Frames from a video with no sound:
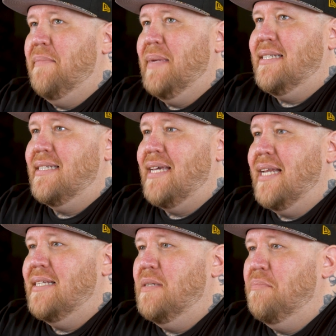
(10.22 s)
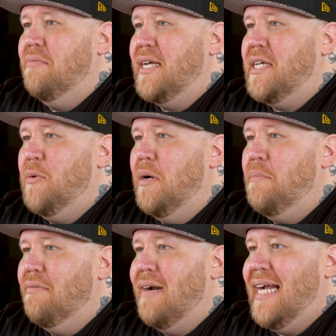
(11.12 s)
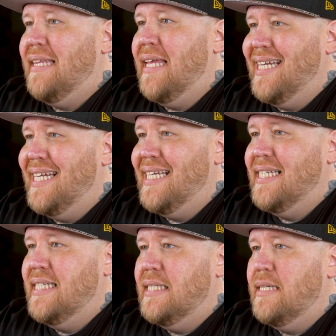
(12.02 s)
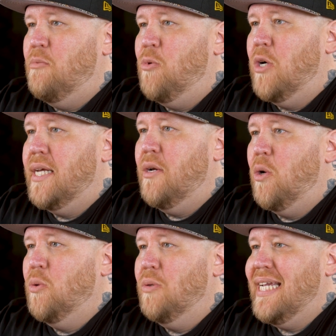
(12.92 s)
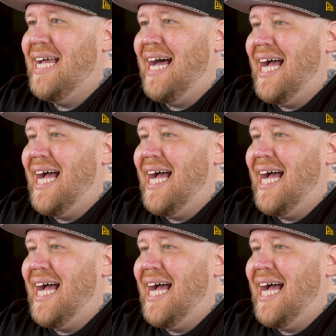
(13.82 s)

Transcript: I am excited to bring you a brand, and it is the one and only